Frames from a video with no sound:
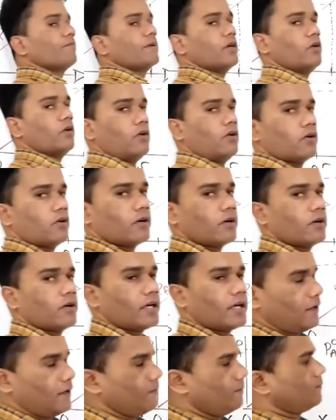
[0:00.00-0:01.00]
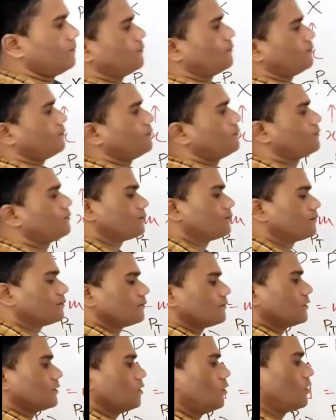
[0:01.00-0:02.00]
of A.
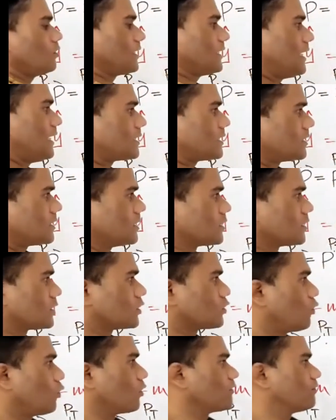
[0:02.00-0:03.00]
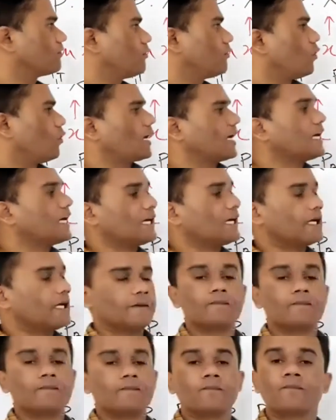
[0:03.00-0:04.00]
Okay, that's the story for A.
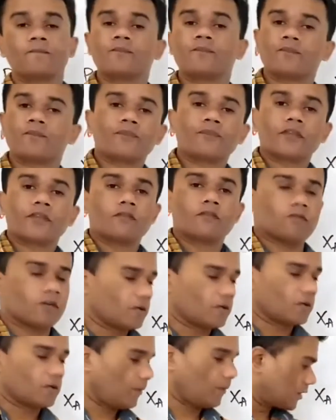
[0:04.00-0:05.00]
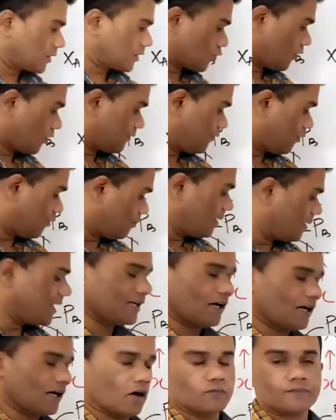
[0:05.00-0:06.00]
What about the story for B
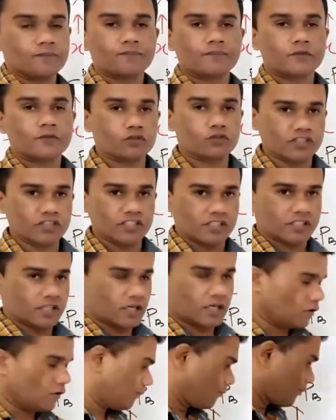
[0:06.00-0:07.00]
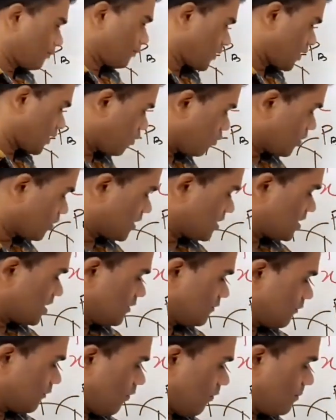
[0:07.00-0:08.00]
now? You see now, origin
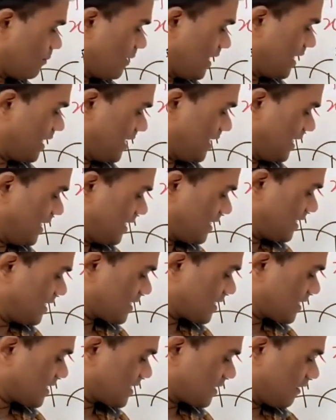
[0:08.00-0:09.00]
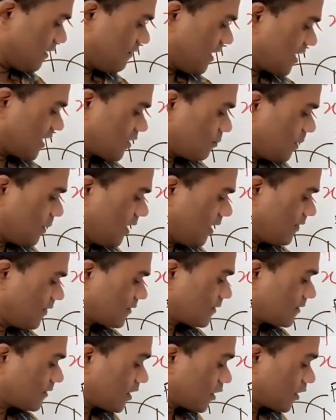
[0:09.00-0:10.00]
for B is when XP is
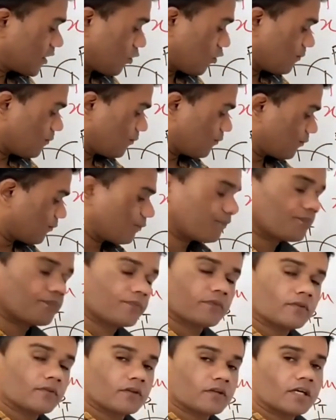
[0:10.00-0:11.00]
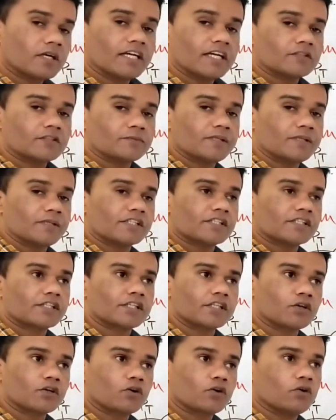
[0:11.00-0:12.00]
0. XB is
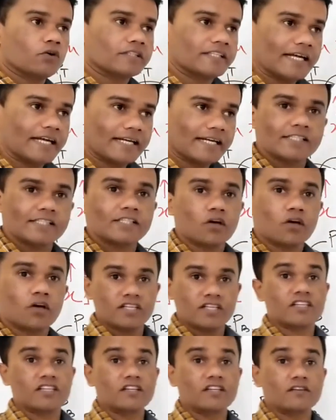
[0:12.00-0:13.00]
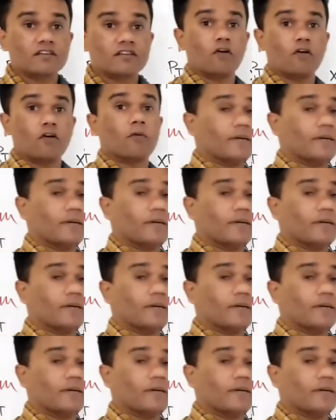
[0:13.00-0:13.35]
0, that is the origin for B.